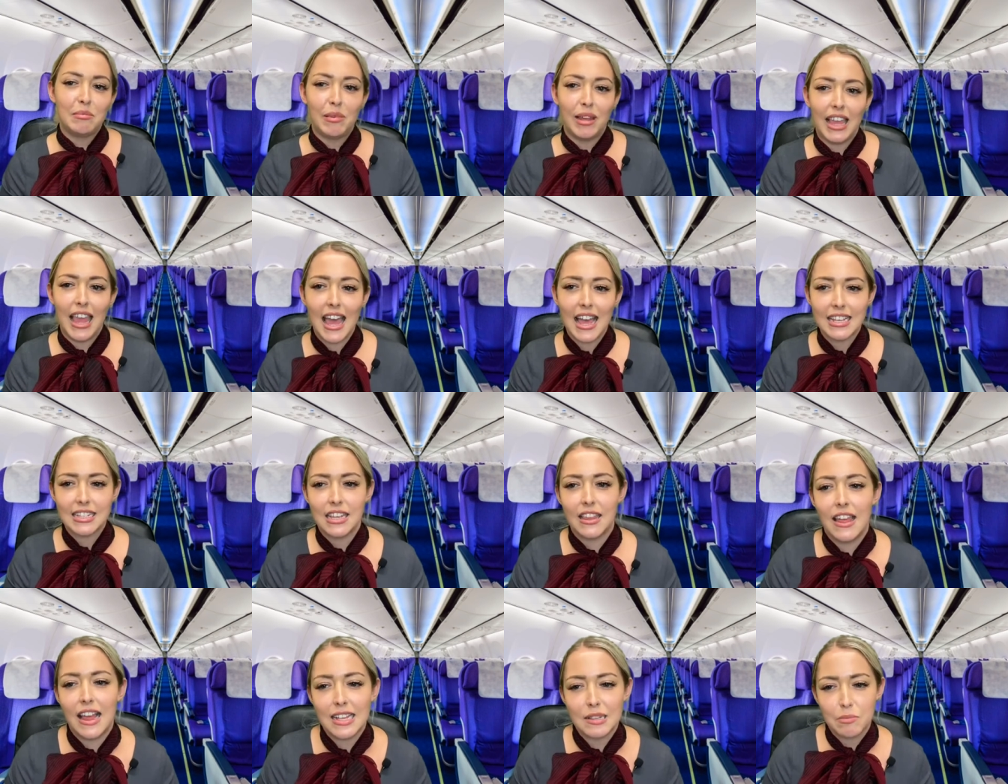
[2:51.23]
But yeah,
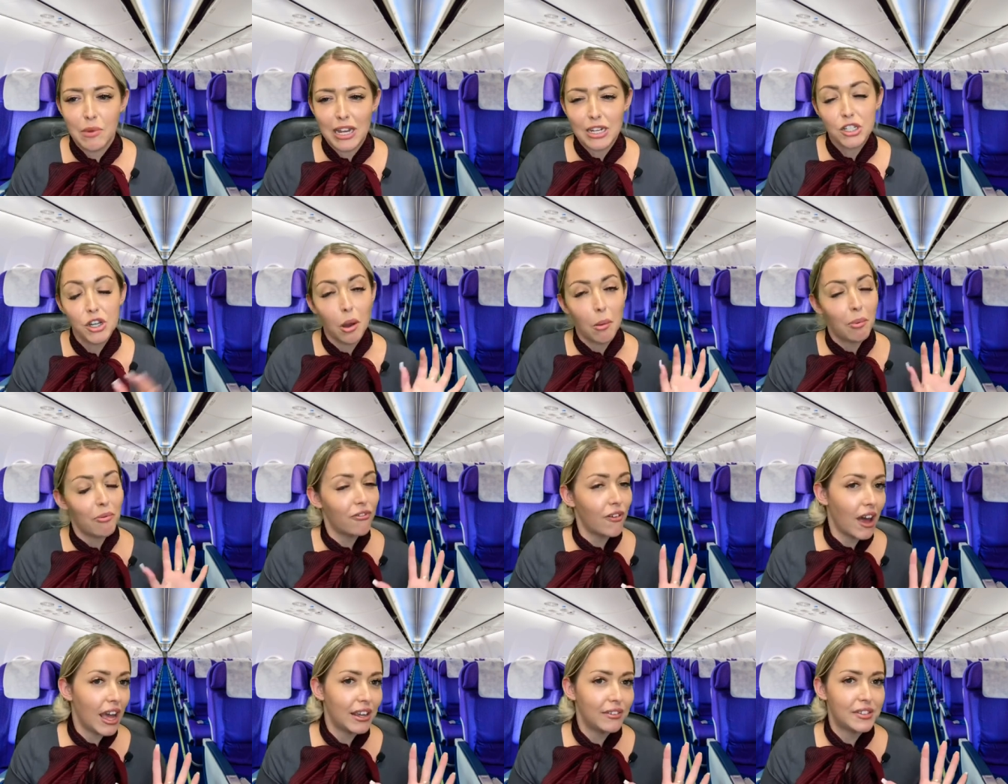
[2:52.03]
so that's my top
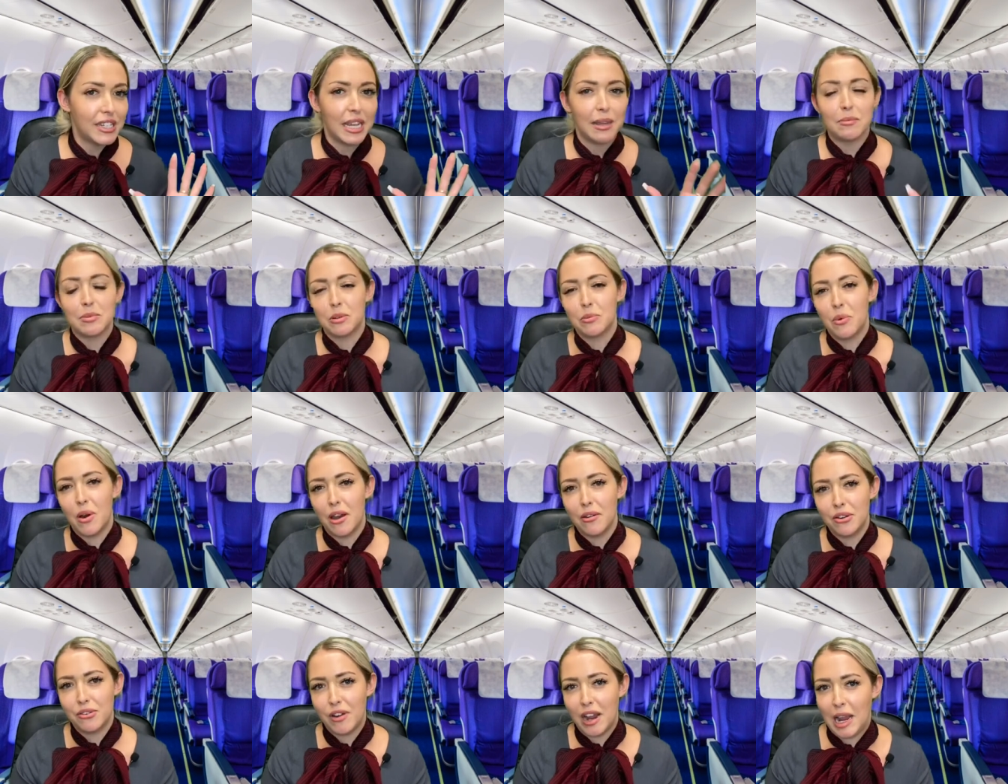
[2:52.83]
5 tips on
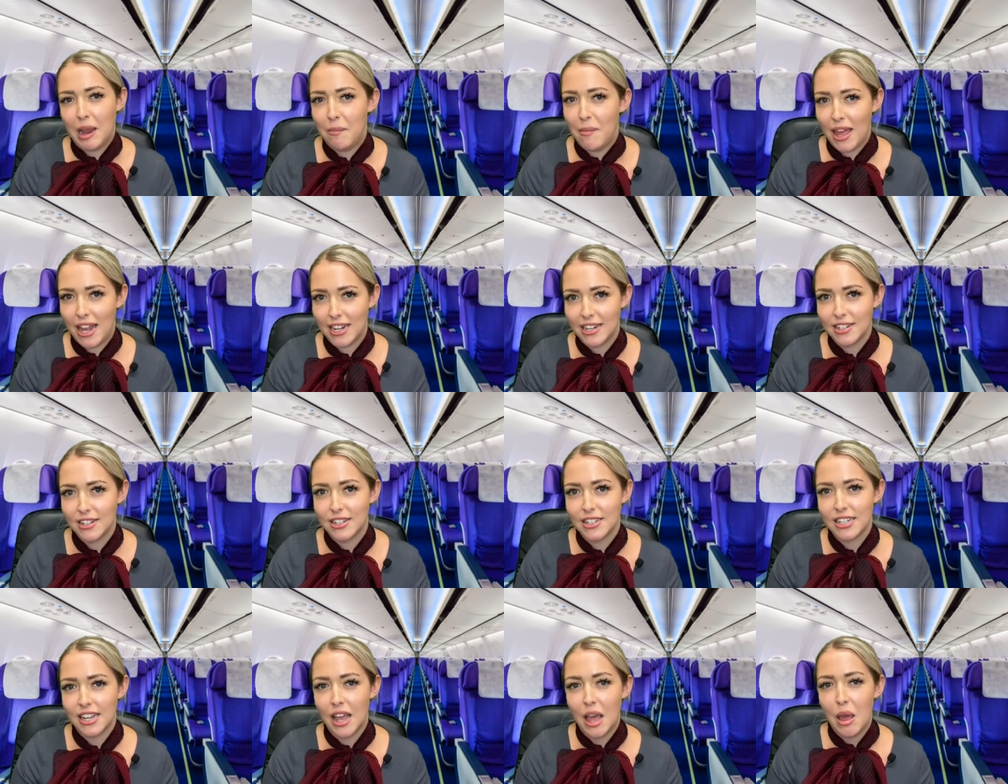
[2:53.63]
what I would
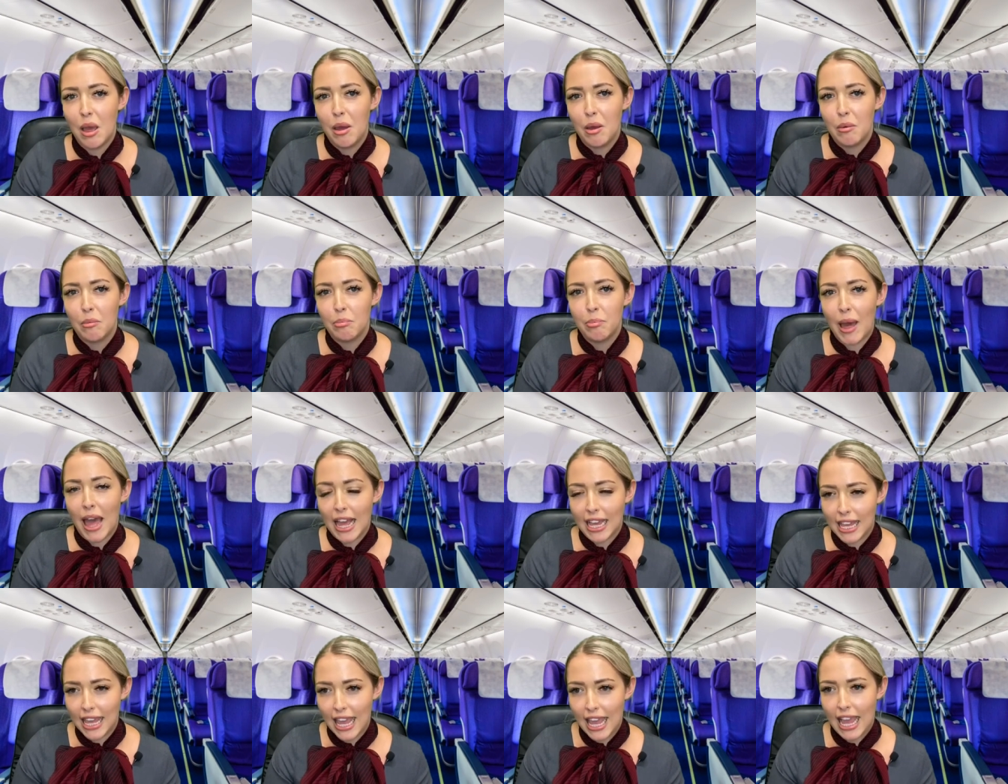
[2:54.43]
recommend
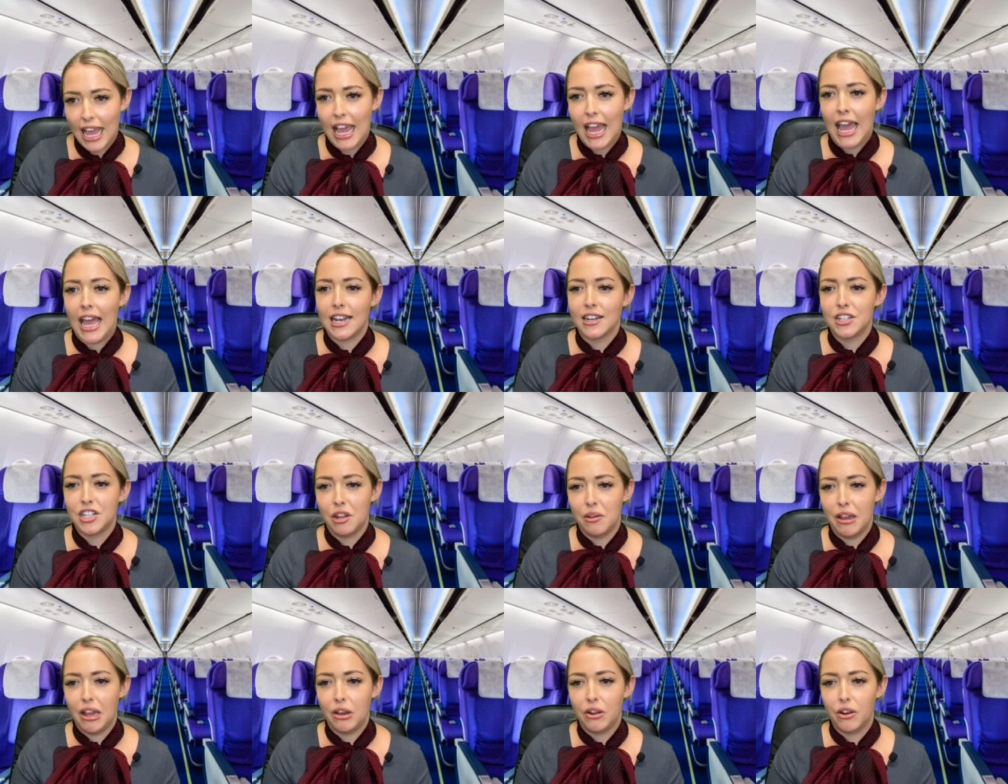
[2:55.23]
packing and
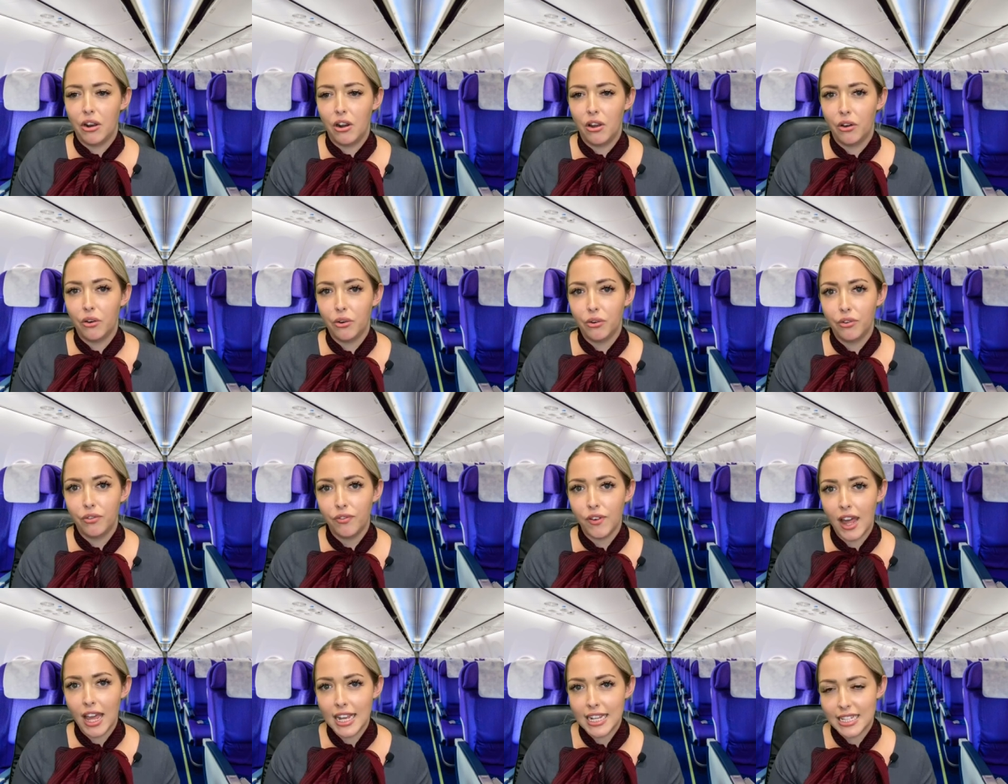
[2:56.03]
doing on a long haul
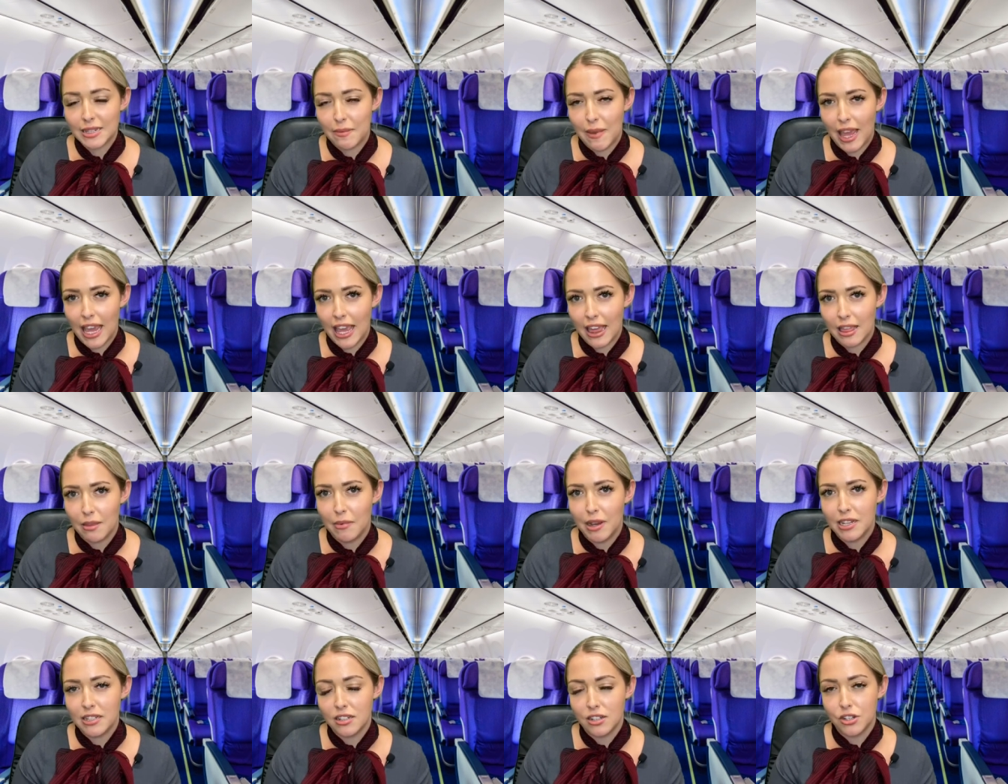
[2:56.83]
flight to make it the
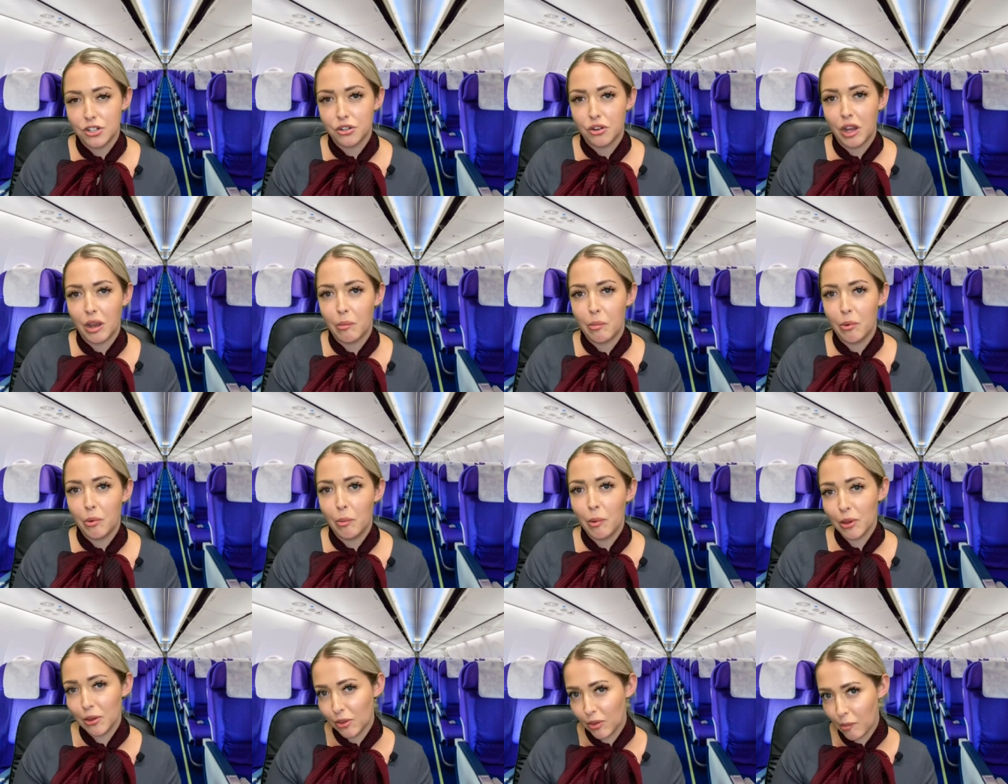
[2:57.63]
most enjoyable
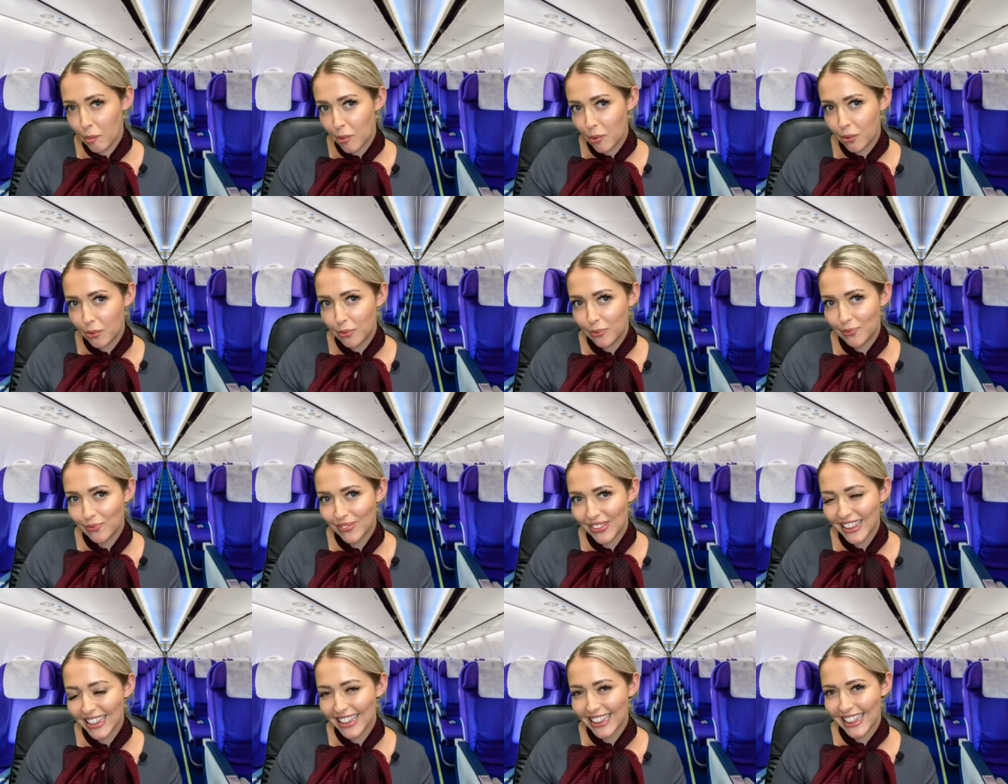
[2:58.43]
possible.
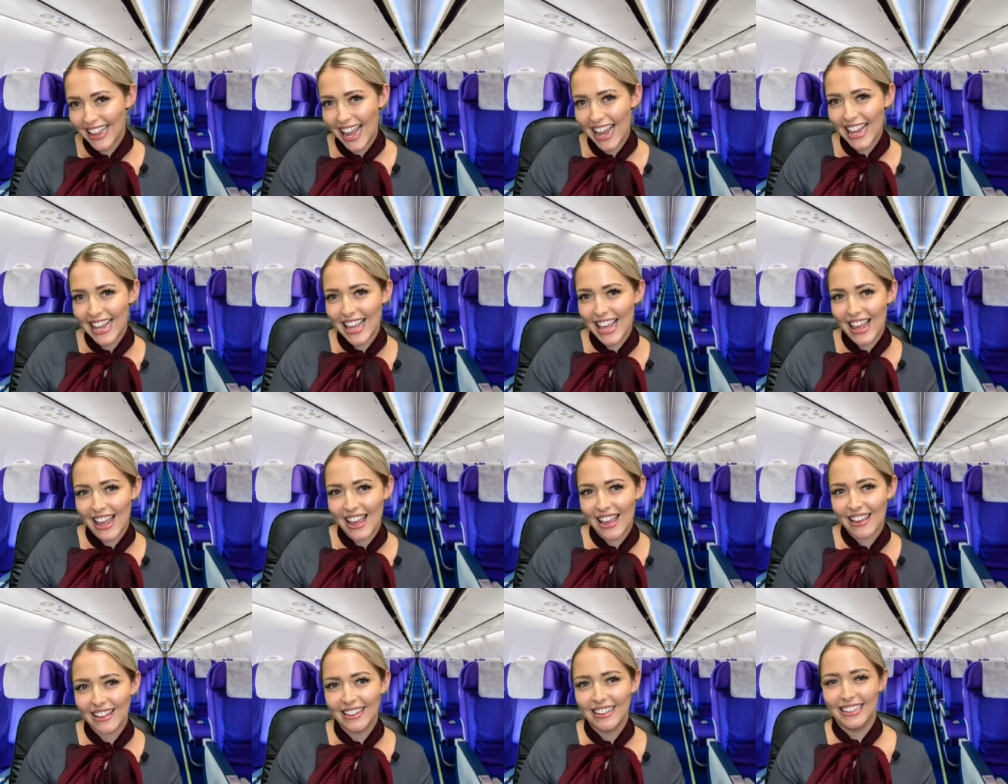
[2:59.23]
Thank
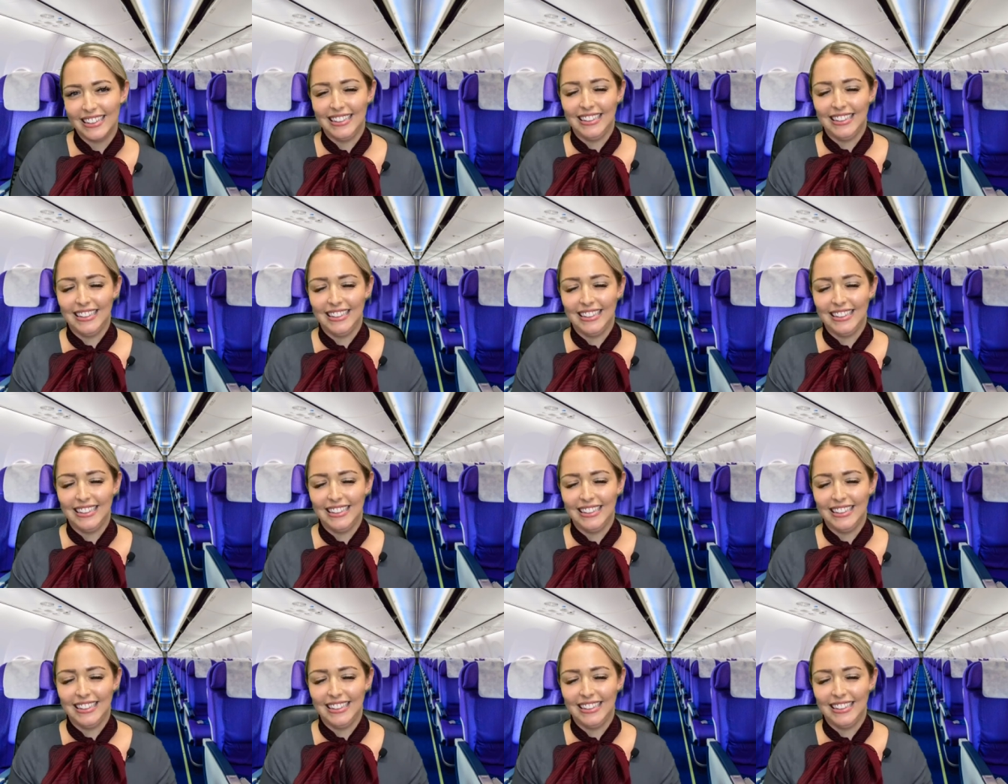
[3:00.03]
you.